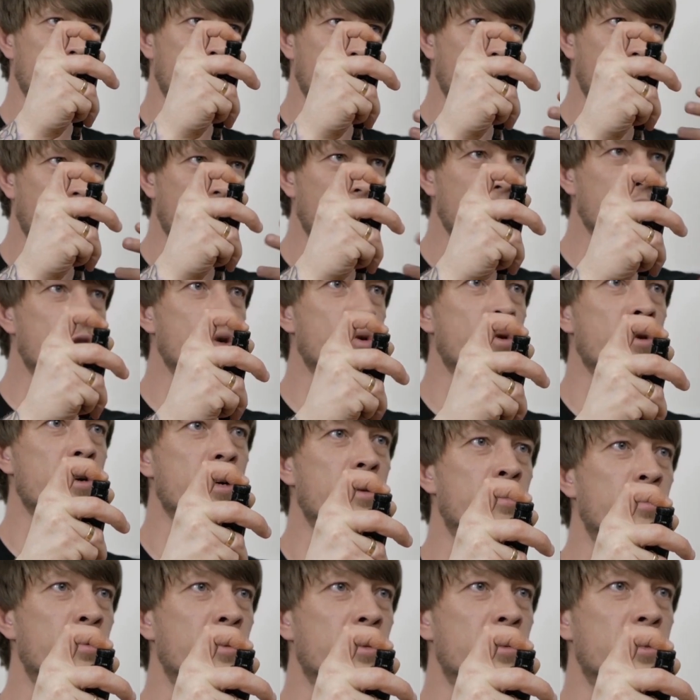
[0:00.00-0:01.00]
Works
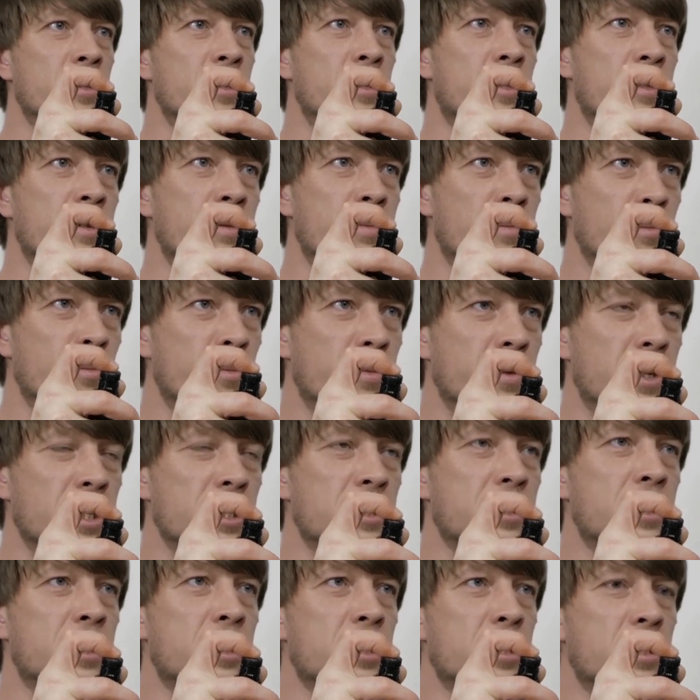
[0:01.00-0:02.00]
great, really
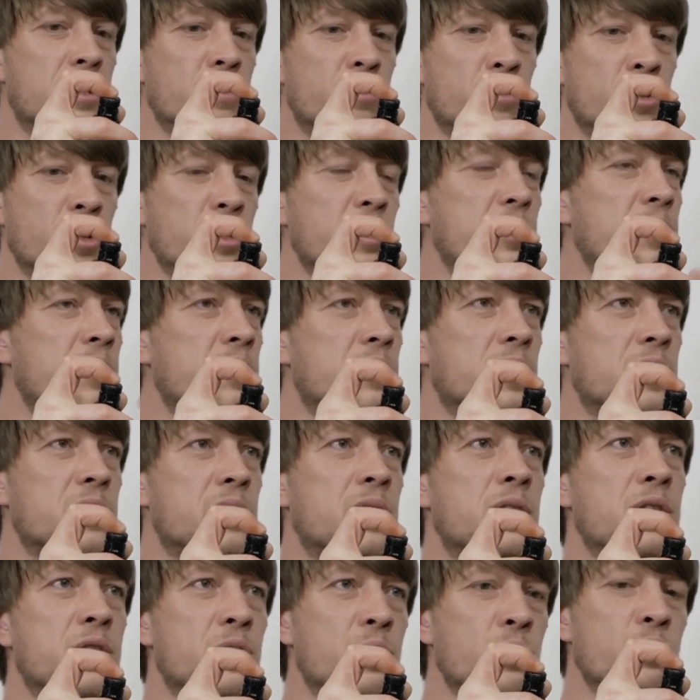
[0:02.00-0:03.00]
powerful,
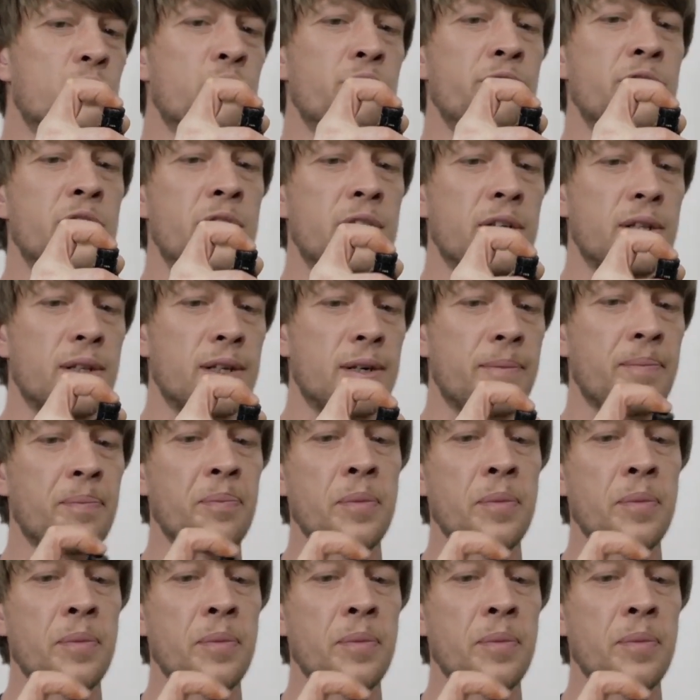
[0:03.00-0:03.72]
really confident.